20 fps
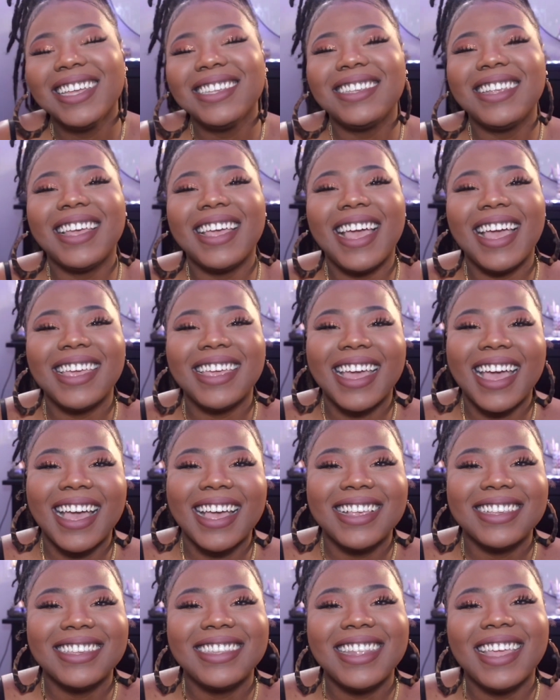So yeah, you
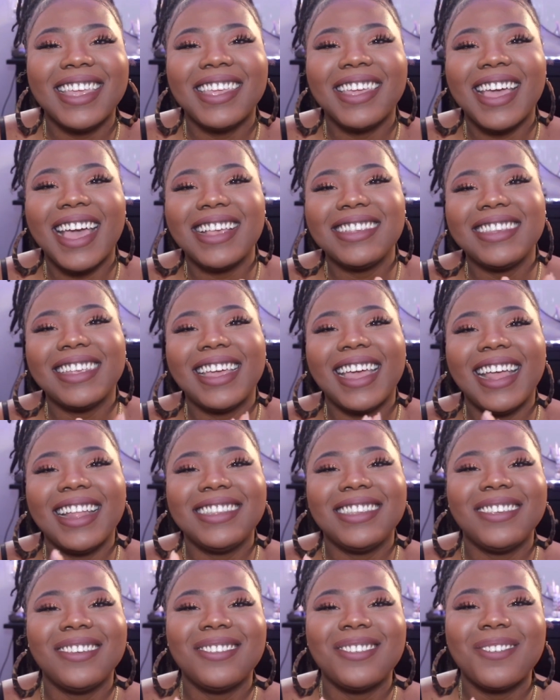guys, thank you guys
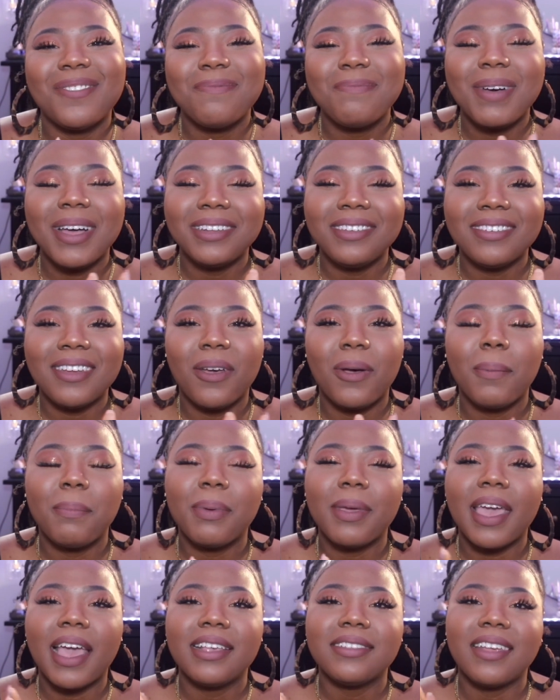again so much. I hope
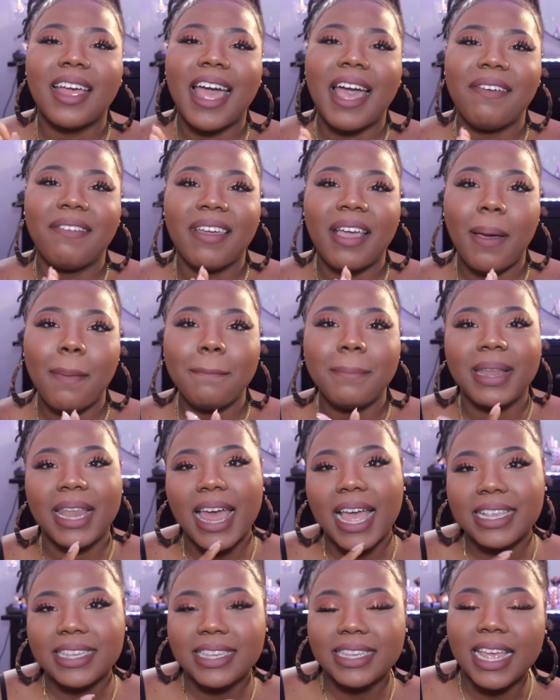you guys are having a
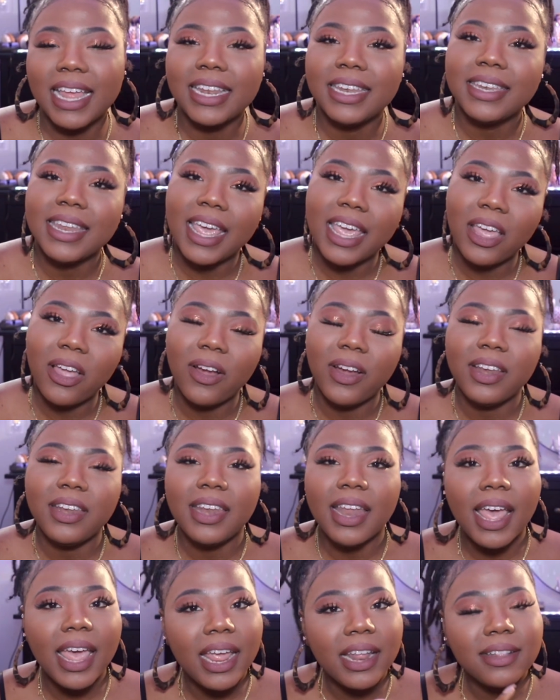blessed day or
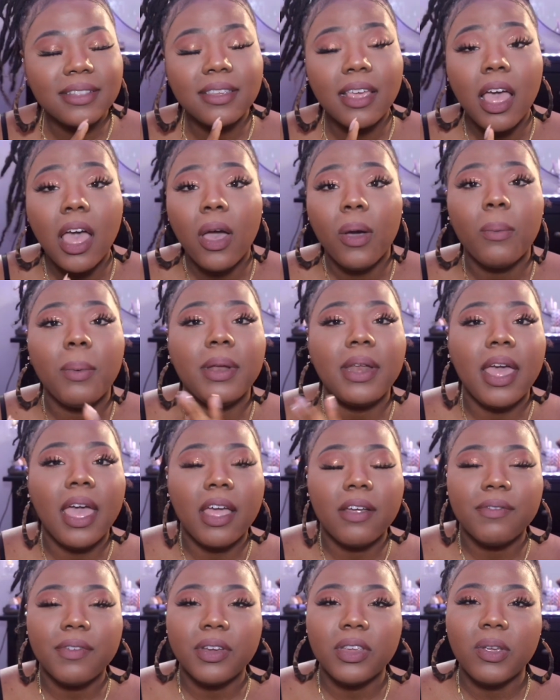night
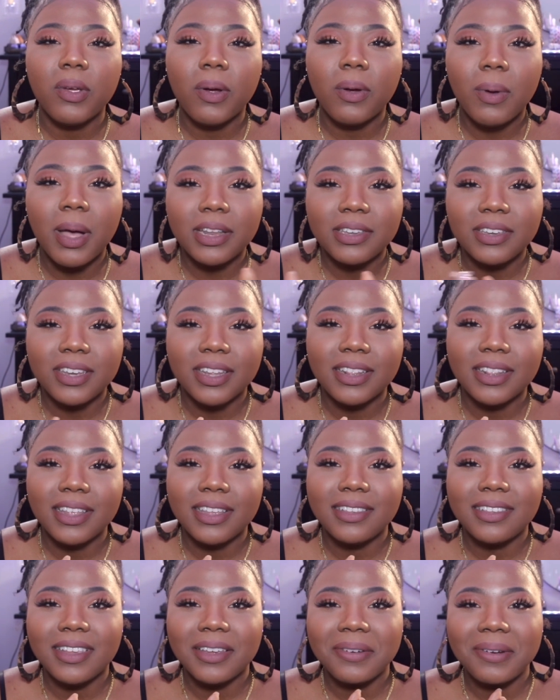whenever you're watching
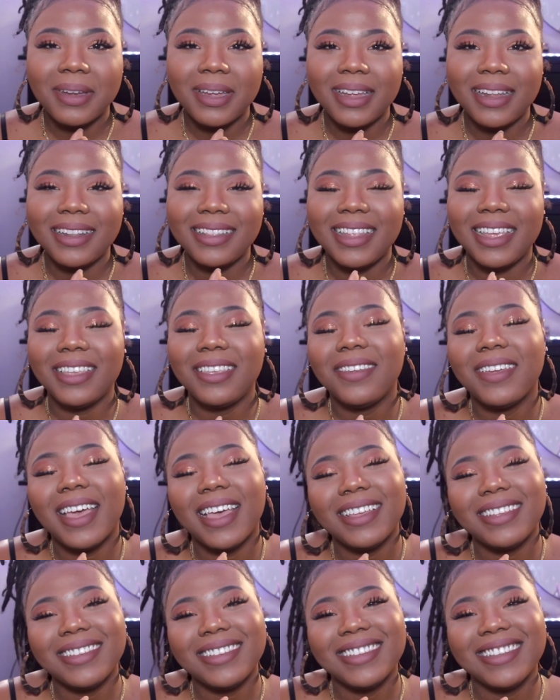this. All right, thank you
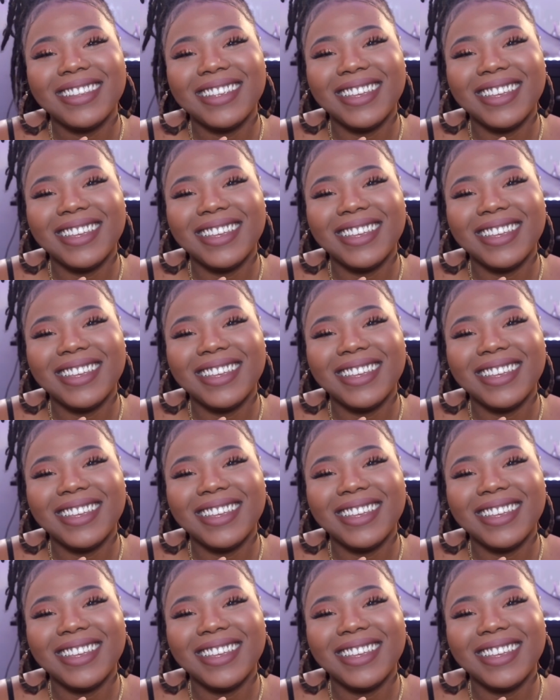guys.